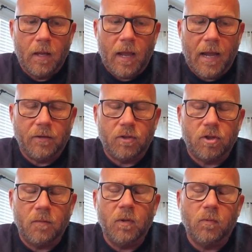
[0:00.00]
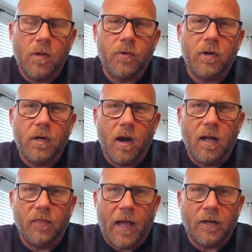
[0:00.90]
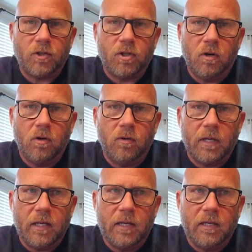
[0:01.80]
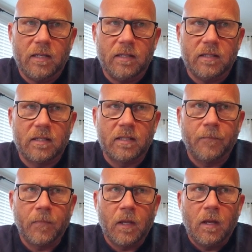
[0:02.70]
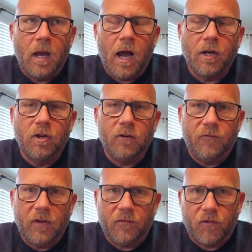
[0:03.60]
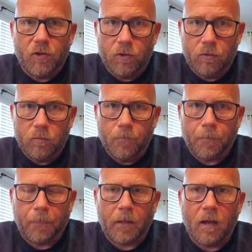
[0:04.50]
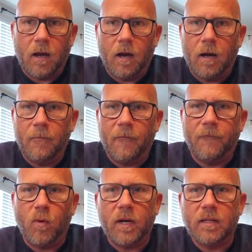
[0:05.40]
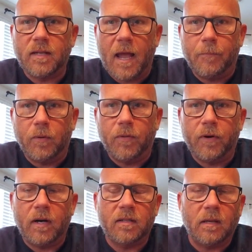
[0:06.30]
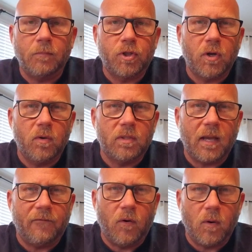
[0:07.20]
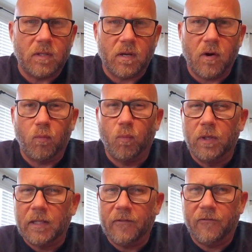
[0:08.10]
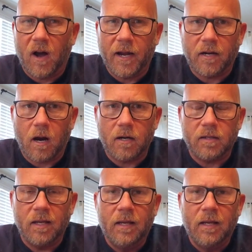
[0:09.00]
and determine whether or not that show is a good fit for you. For example, there are some shows that focus on really fine art,